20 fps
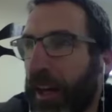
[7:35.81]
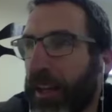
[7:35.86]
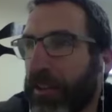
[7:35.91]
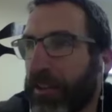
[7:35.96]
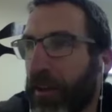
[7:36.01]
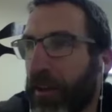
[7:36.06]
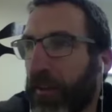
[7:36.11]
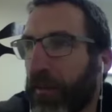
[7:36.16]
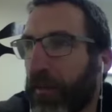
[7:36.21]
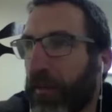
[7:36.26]

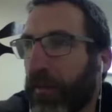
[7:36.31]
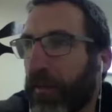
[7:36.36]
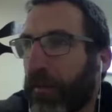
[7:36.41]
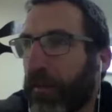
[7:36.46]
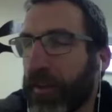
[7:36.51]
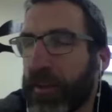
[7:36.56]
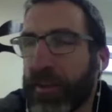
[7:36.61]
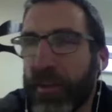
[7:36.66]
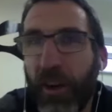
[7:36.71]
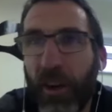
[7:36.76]
sort of
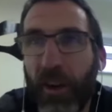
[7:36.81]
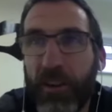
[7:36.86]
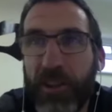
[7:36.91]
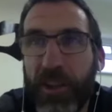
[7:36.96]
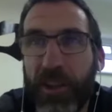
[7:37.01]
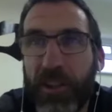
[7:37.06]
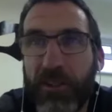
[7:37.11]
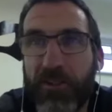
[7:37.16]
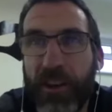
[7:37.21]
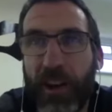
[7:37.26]
physiology
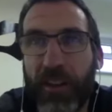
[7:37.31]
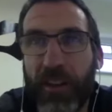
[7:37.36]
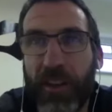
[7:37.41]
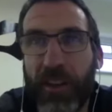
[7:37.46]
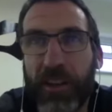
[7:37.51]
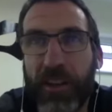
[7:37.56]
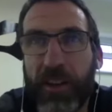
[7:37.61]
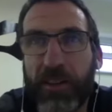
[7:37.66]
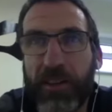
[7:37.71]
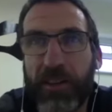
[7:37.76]
and strength and
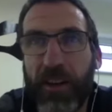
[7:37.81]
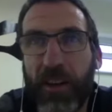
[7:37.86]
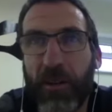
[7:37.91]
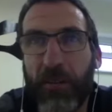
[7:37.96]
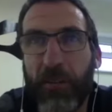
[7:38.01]
conditioning